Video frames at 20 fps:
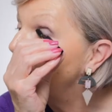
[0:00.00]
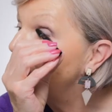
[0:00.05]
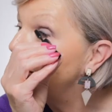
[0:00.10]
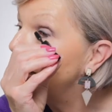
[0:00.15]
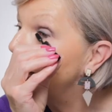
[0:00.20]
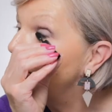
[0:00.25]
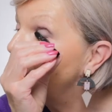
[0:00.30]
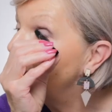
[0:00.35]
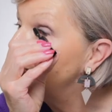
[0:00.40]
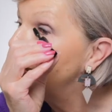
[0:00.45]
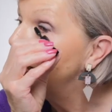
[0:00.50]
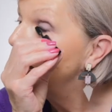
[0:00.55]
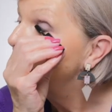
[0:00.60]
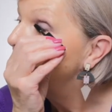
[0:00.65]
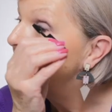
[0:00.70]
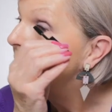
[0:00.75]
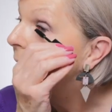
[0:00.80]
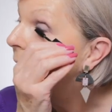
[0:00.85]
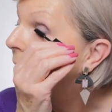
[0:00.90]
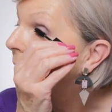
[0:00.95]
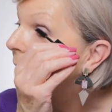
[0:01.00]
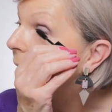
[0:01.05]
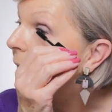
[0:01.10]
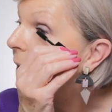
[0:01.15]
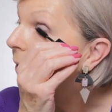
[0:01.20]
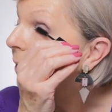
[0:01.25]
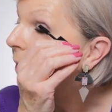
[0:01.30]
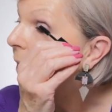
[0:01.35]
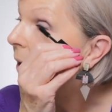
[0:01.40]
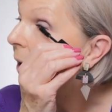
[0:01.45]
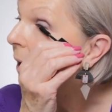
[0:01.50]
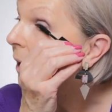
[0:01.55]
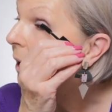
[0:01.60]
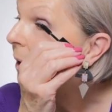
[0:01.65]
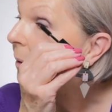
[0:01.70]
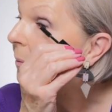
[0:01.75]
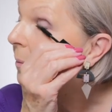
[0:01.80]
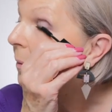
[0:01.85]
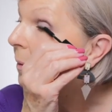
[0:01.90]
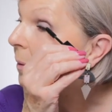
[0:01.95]
here.
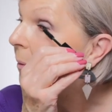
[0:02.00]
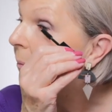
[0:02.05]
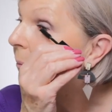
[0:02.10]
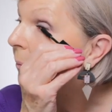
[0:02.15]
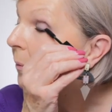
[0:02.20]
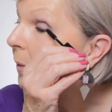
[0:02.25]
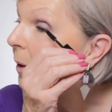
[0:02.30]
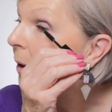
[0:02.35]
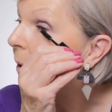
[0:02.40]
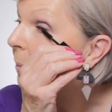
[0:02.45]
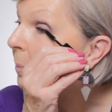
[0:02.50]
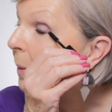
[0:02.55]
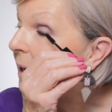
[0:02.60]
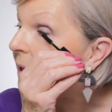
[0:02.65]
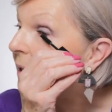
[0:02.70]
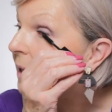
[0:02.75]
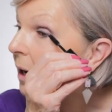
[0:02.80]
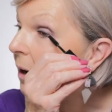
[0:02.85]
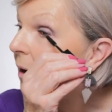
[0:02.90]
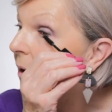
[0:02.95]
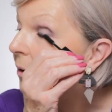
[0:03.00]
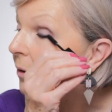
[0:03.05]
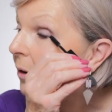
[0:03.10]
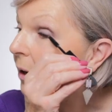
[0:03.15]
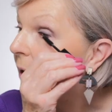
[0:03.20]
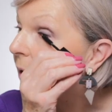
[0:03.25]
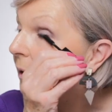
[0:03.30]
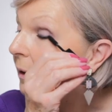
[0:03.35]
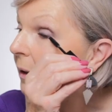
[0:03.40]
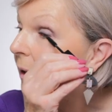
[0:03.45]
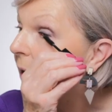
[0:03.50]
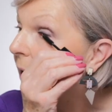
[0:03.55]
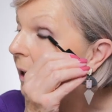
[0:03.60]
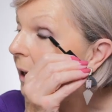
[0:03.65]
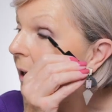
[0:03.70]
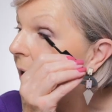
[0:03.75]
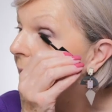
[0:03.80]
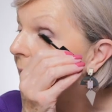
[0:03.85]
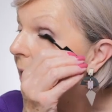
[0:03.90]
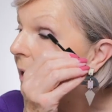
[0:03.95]
Our mascara
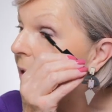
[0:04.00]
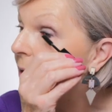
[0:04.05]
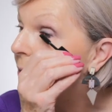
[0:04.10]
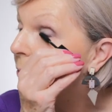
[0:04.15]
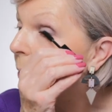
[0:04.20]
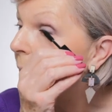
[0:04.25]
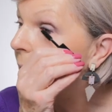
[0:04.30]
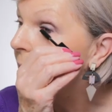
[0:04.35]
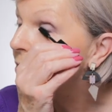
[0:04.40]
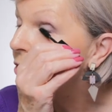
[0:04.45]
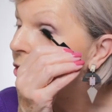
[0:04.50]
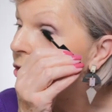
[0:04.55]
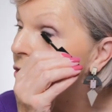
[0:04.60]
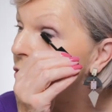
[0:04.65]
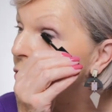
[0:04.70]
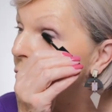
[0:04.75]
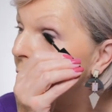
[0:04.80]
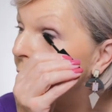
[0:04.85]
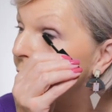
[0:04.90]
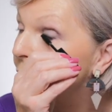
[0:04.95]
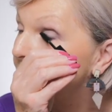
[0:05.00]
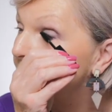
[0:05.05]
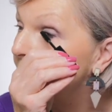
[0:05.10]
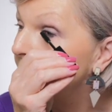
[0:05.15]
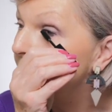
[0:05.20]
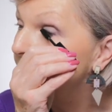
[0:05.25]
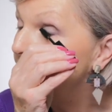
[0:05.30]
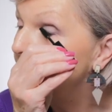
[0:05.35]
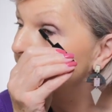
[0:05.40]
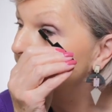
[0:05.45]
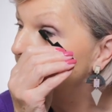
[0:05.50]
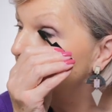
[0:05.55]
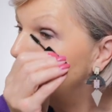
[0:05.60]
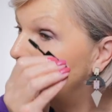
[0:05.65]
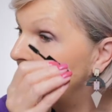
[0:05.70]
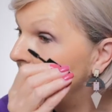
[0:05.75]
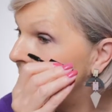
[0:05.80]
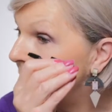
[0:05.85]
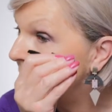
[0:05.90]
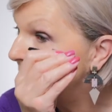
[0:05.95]
is quite soft when you
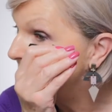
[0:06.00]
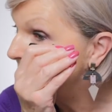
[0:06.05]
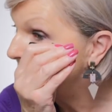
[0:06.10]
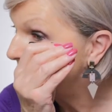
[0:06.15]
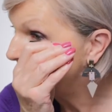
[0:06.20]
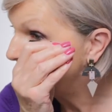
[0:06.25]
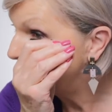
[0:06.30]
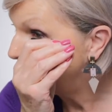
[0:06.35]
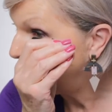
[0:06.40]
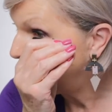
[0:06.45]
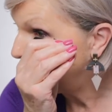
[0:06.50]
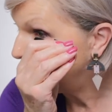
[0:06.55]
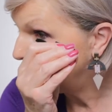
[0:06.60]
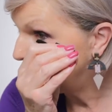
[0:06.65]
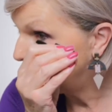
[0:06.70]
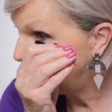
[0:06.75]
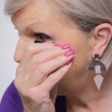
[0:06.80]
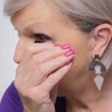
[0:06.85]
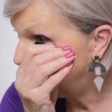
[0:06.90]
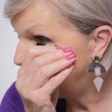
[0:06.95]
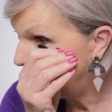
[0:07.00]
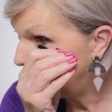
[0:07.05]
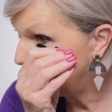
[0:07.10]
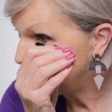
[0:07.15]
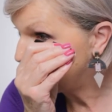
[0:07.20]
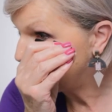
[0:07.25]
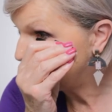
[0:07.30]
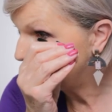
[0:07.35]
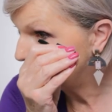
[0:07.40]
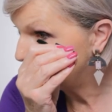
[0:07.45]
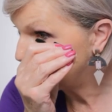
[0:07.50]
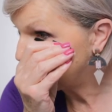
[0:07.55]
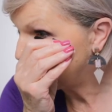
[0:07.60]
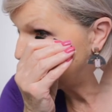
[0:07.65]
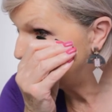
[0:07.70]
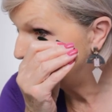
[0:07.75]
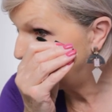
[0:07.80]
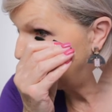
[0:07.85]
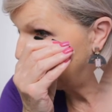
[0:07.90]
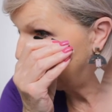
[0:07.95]
apply it. It doesn't make your eyelashes all
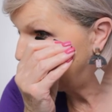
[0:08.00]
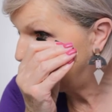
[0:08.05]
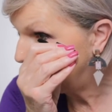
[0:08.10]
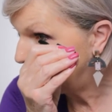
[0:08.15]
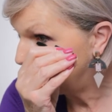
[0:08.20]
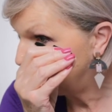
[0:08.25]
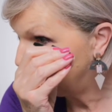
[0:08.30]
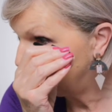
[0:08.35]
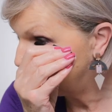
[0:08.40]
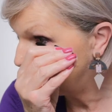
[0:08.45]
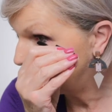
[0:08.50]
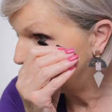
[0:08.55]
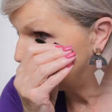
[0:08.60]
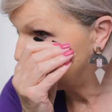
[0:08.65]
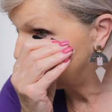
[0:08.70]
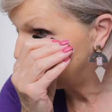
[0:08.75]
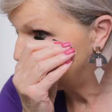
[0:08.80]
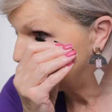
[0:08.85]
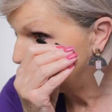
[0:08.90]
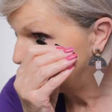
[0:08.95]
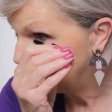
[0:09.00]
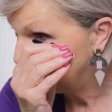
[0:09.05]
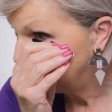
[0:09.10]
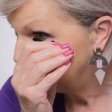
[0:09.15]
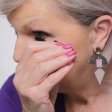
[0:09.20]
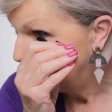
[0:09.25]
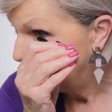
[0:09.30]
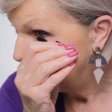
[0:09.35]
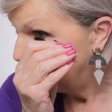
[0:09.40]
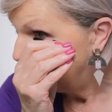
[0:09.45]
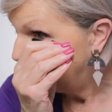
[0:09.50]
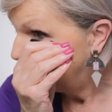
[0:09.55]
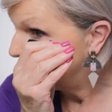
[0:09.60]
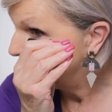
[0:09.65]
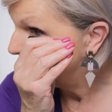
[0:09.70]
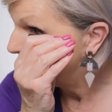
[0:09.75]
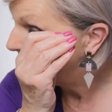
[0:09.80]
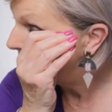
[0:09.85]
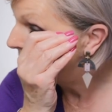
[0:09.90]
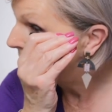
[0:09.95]
spiky and hard.
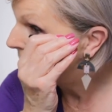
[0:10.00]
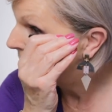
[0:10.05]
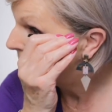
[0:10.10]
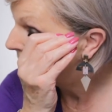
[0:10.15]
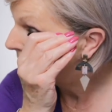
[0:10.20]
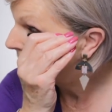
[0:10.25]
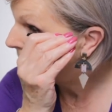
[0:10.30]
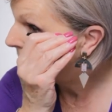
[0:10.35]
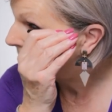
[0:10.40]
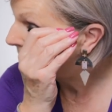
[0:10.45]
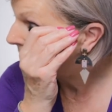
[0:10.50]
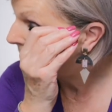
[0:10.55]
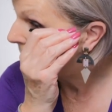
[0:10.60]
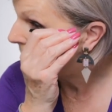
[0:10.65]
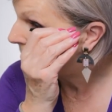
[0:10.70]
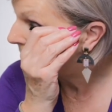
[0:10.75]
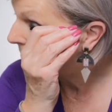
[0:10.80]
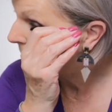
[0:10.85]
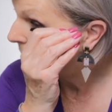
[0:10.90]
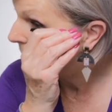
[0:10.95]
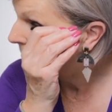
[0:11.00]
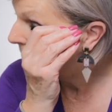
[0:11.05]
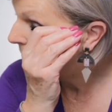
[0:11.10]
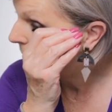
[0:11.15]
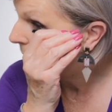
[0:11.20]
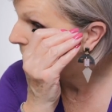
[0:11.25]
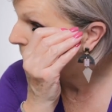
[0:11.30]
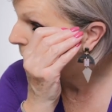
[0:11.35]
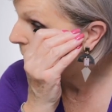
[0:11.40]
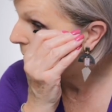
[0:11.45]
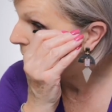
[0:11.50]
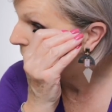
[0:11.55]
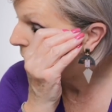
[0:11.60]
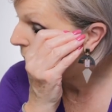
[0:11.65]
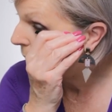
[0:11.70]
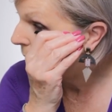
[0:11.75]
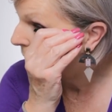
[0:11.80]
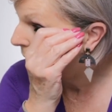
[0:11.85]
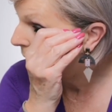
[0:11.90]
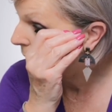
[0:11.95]
And the reason for that is that I think when
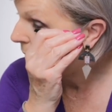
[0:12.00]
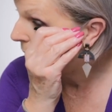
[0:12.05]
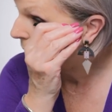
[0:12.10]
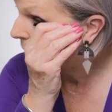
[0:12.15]
you are